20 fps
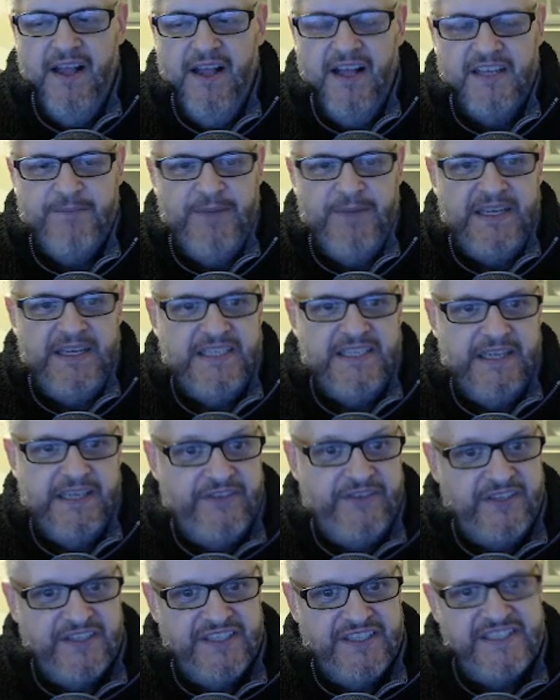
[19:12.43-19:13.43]
Especially
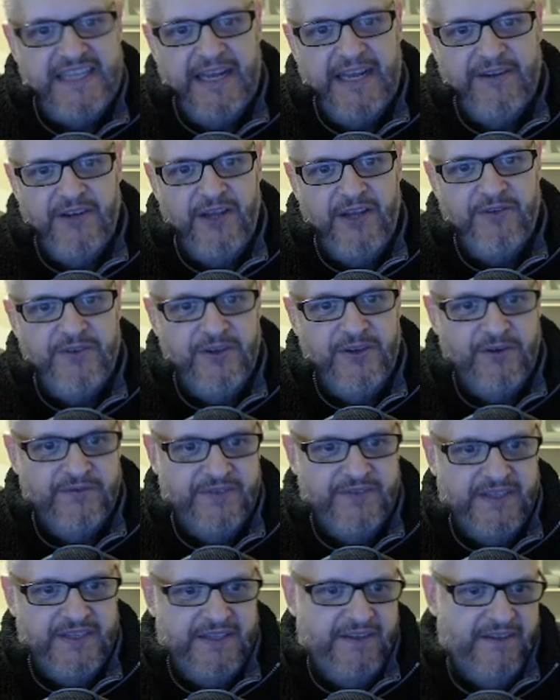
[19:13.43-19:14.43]
if you just download it off
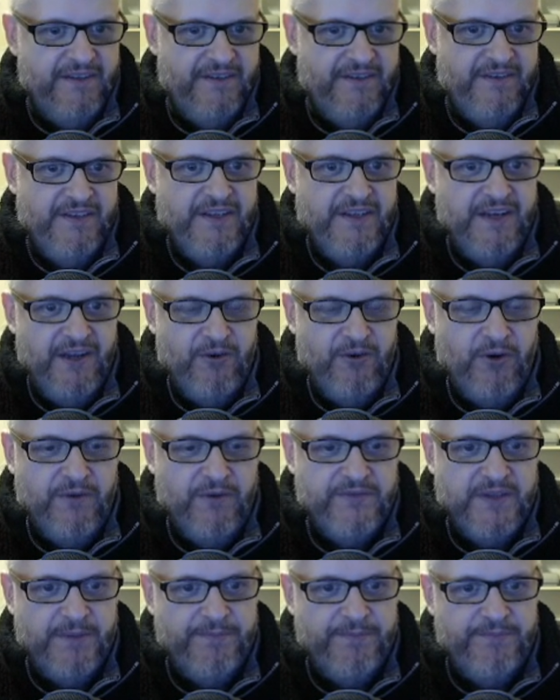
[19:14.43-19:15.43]

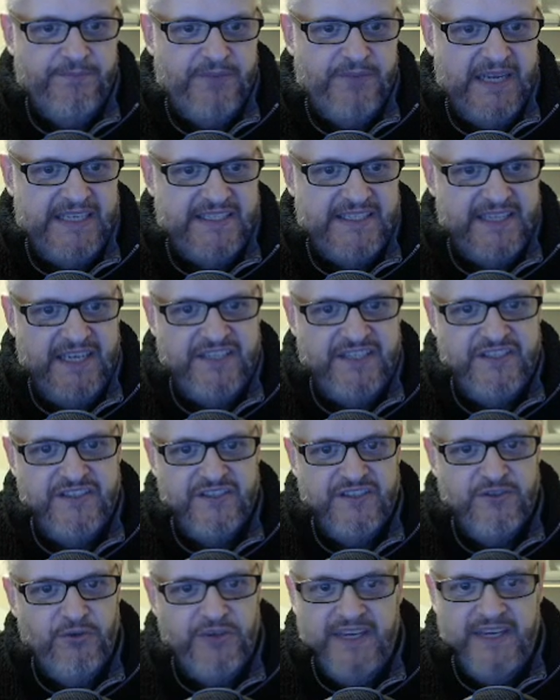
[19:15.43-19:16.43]
the PlayStation
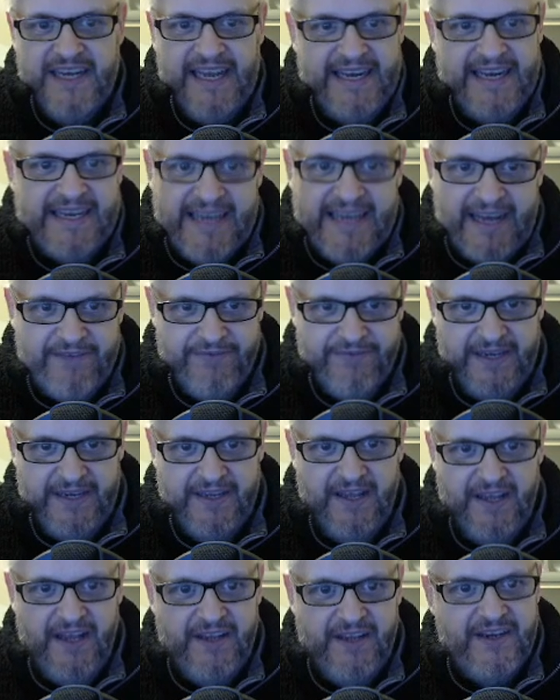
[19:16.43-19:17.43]
Store, you get nothing.
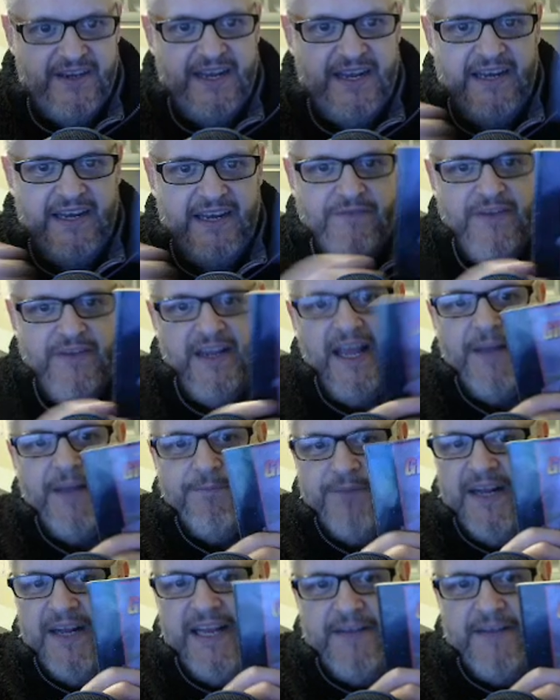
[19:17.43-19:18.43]

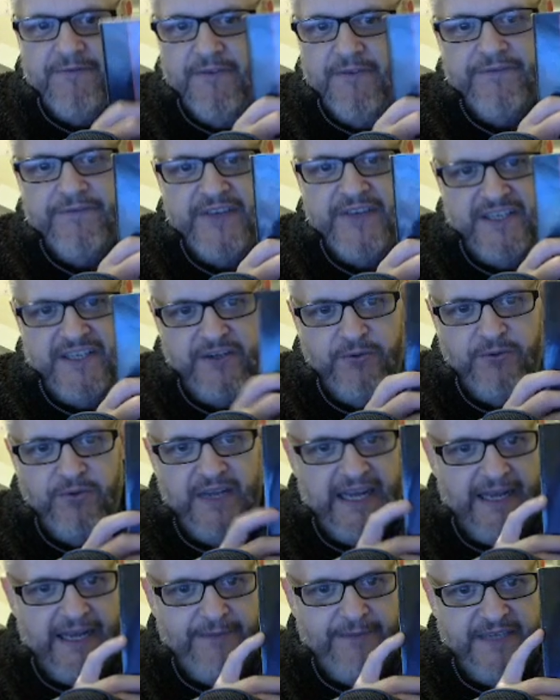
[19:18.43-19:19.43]
But even physical
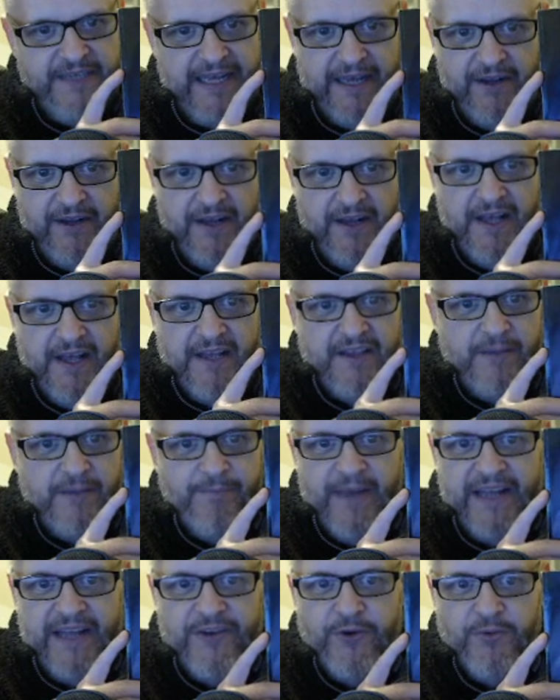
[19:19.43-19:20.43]
games now, the
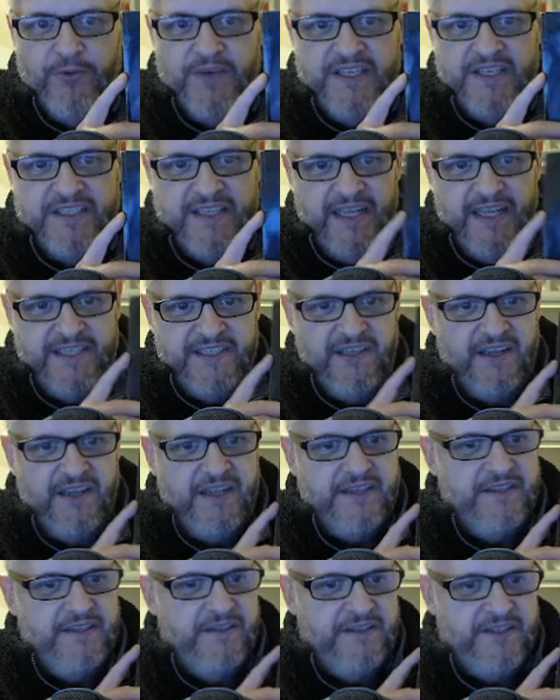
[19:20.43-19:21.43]
manual it's like
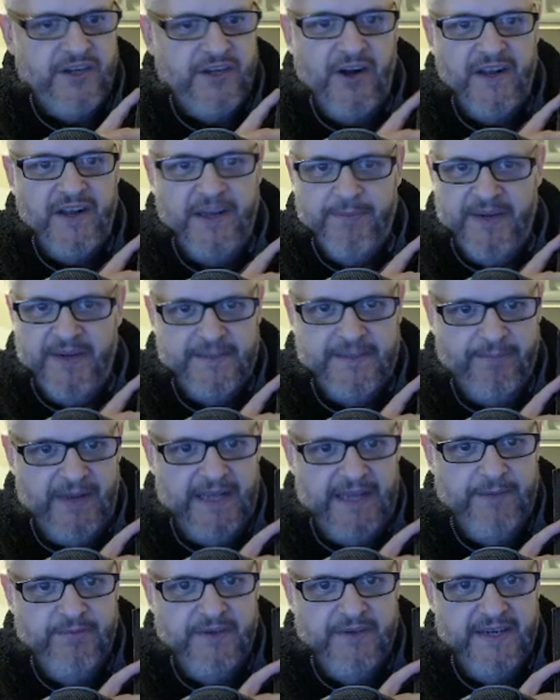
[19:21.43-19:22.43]
a tiny piece of
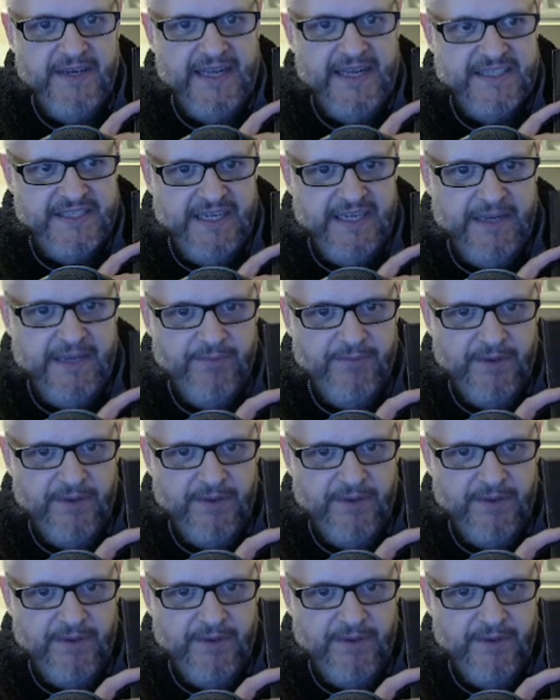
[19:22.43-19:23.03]
paper and that's it.